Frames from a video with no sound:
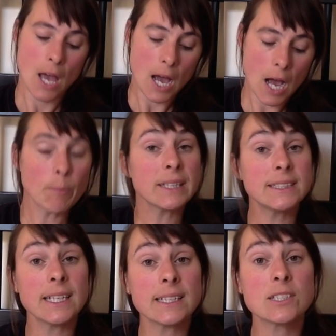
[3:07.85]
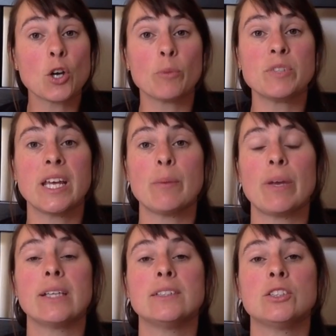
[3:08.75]
My sixth top tip
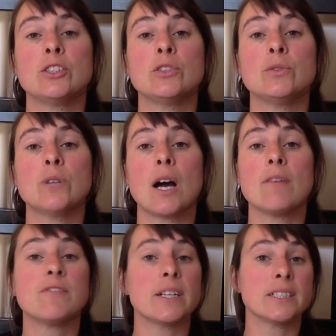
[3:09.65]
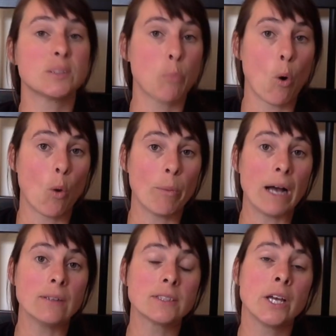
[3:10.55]
is to find a support
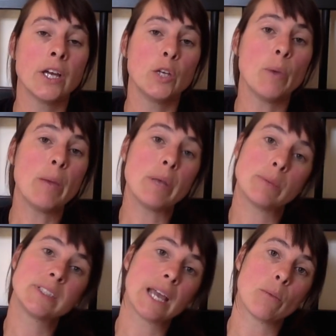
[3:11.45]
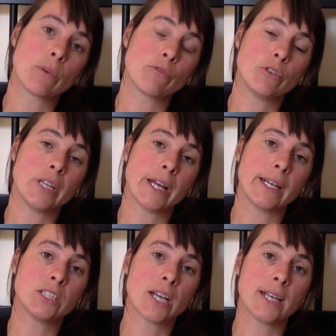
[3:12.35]
belt. You may be able to get one through the
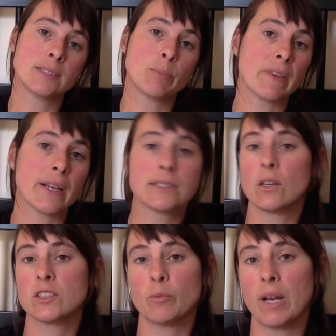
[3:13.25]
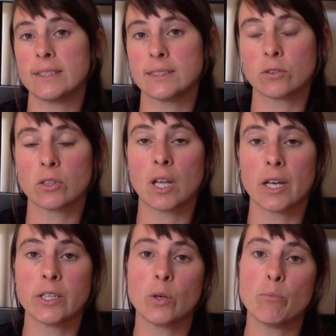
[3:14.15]
NHS, but there's lots of places
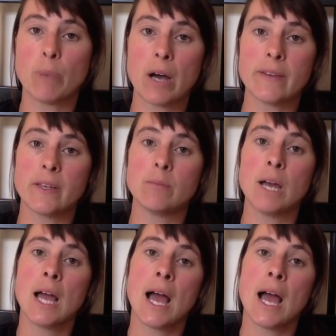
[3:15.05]
online you can buy them.